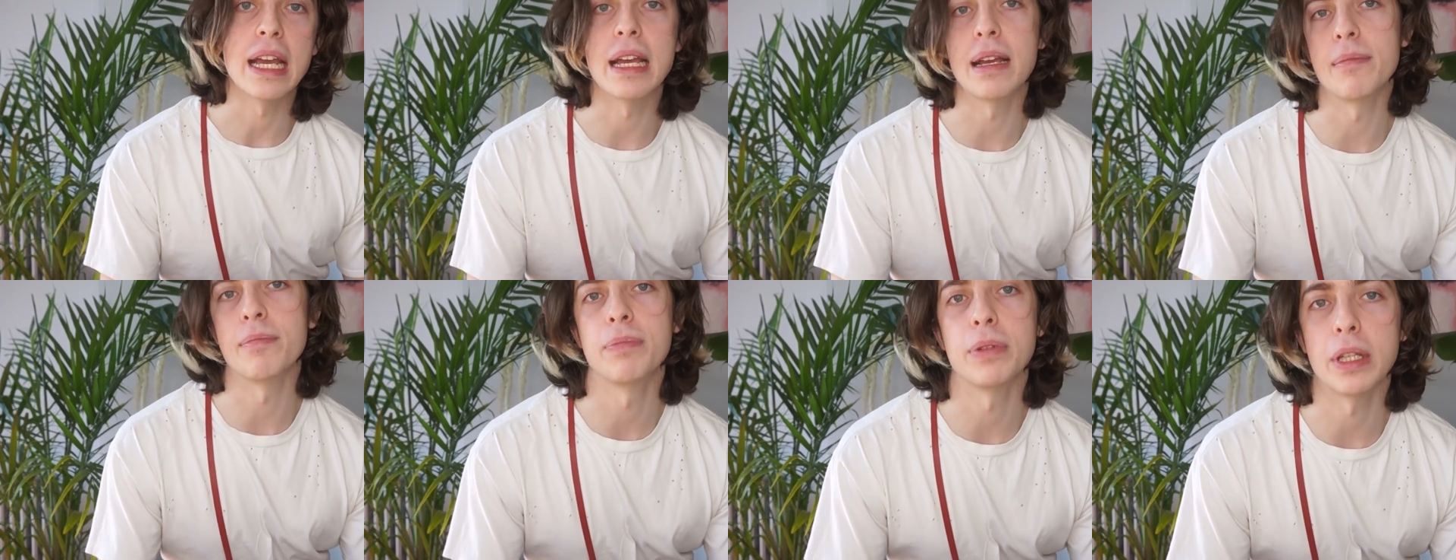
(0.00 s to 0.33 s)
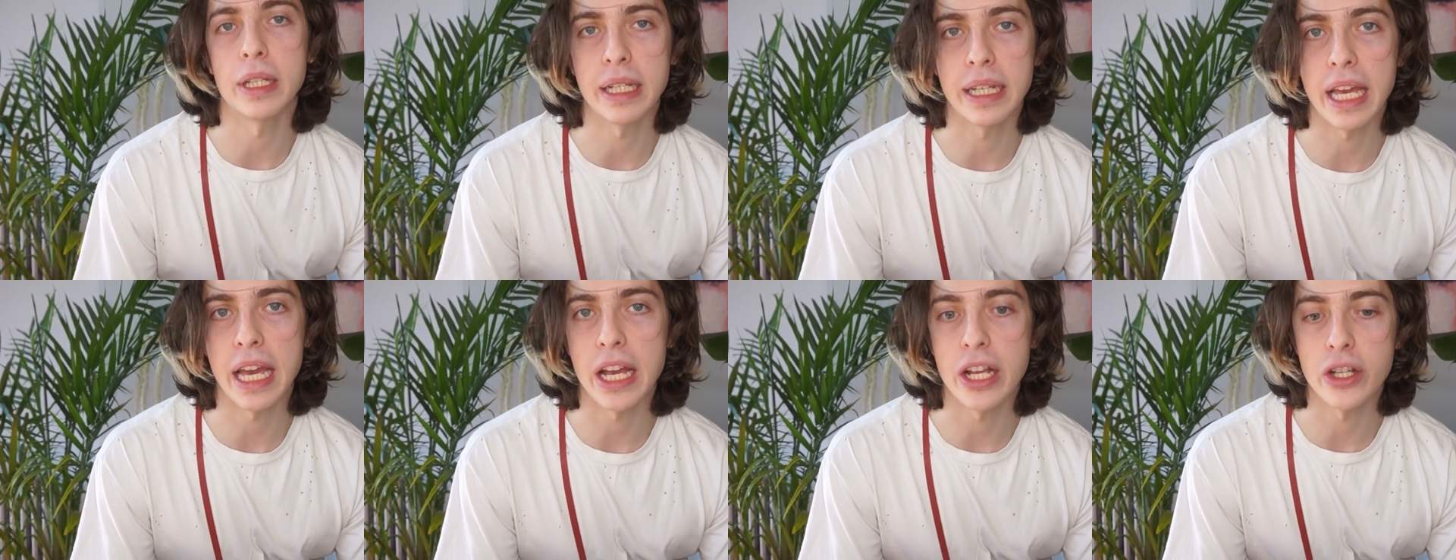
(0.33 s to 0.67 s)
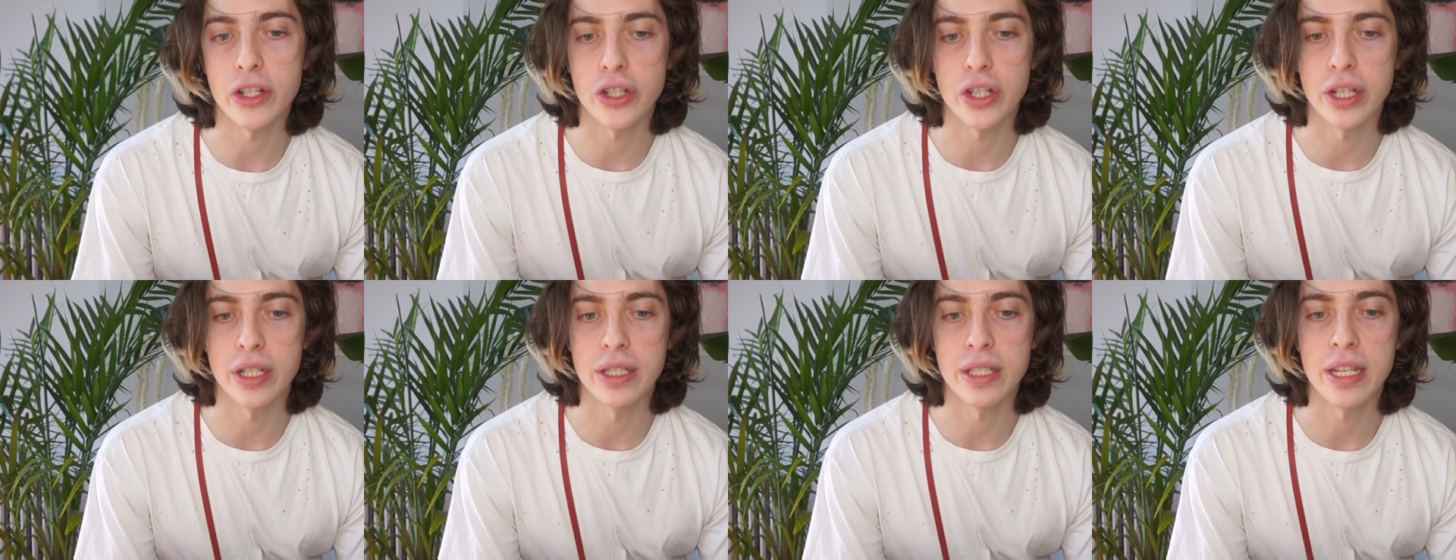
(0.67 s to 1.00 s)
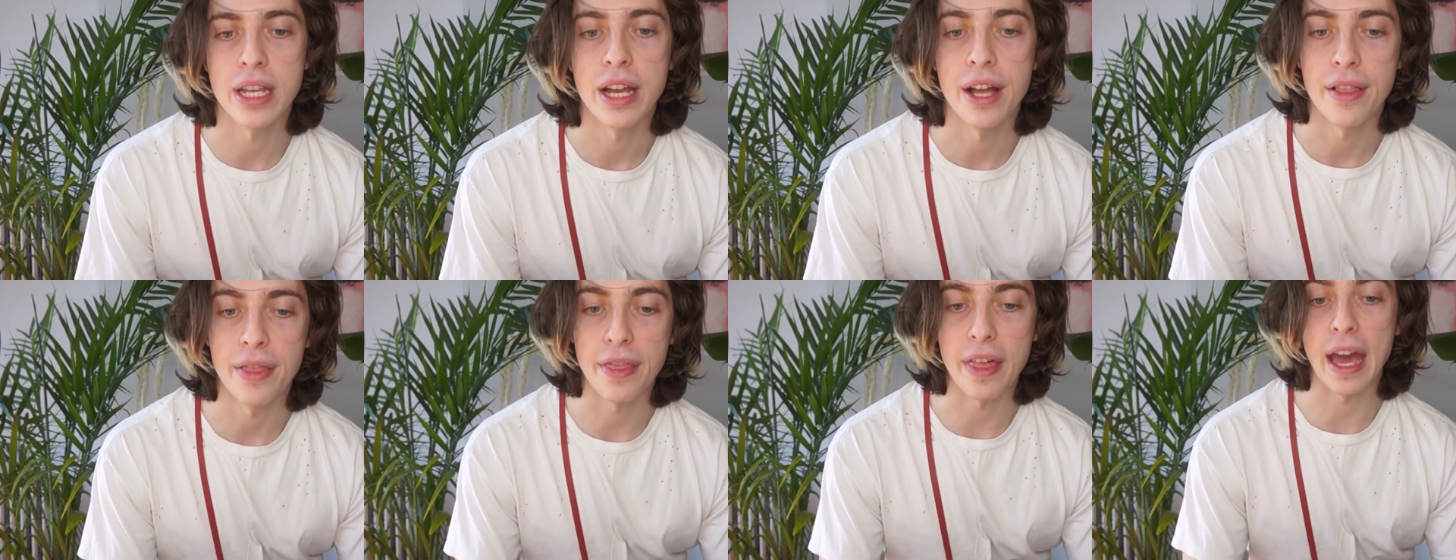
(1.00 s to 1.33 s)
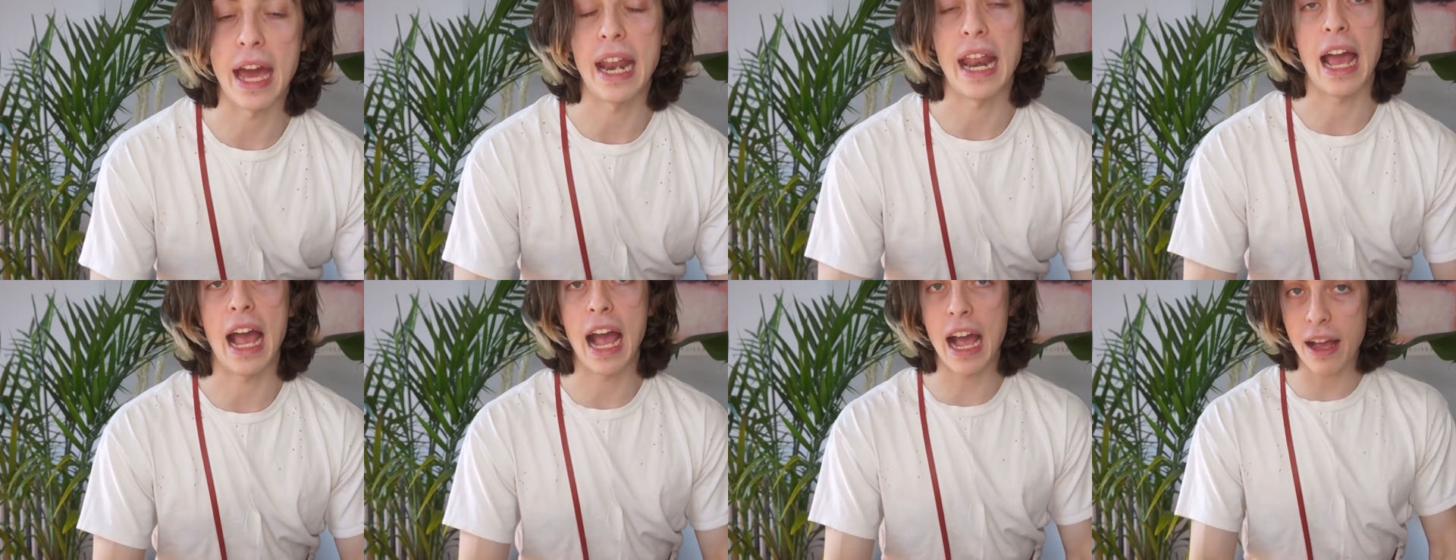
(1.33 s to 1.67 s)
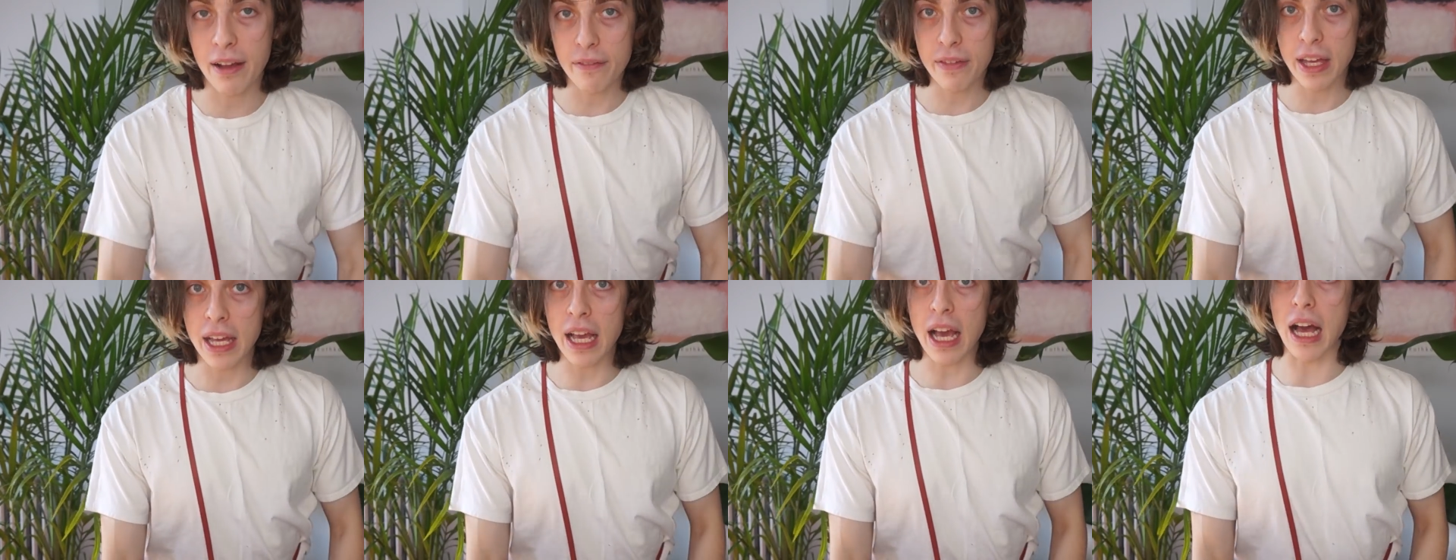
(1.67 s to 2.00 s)
implications that
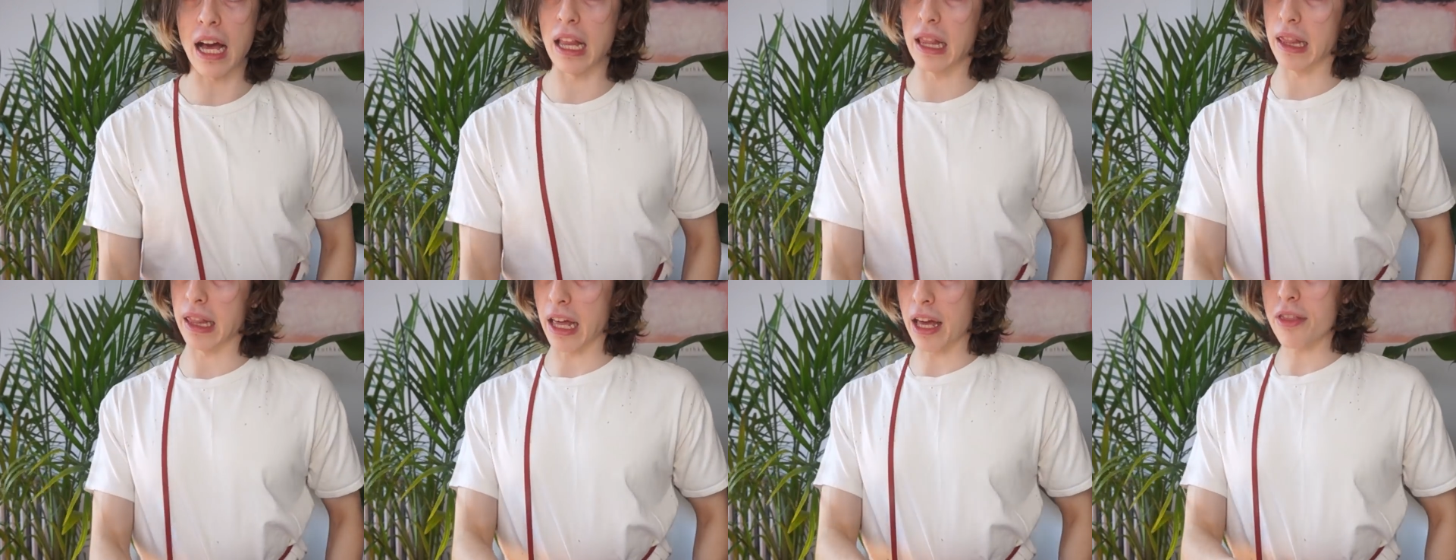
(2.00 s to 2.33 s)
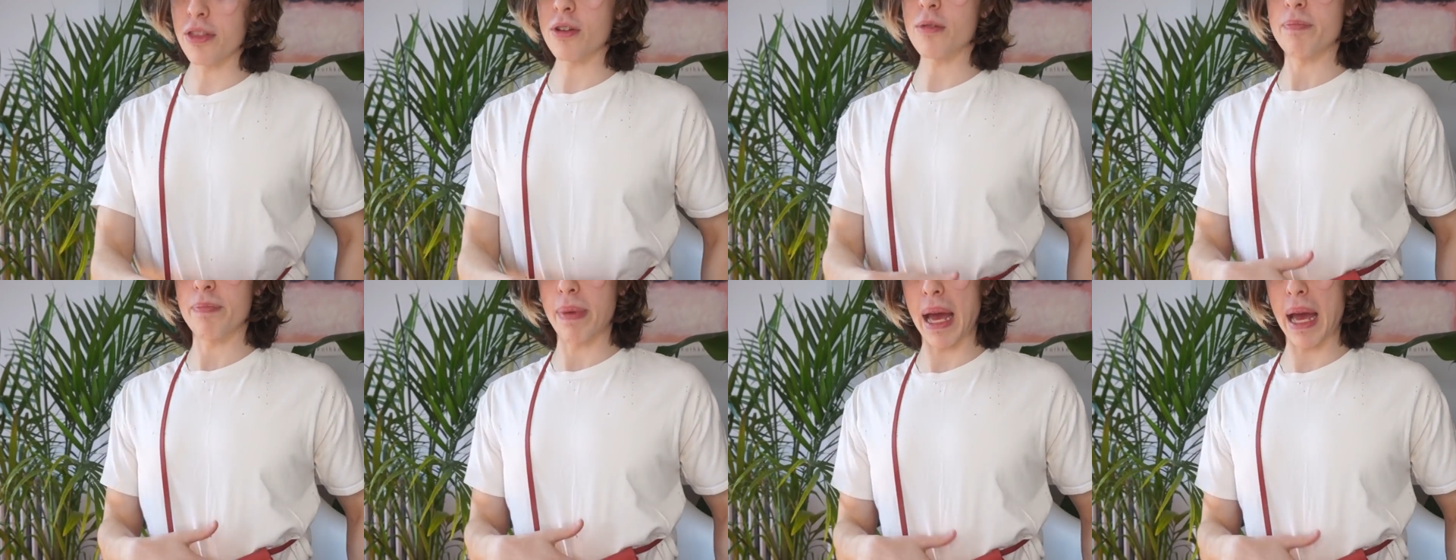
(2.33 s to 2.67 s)
having a leather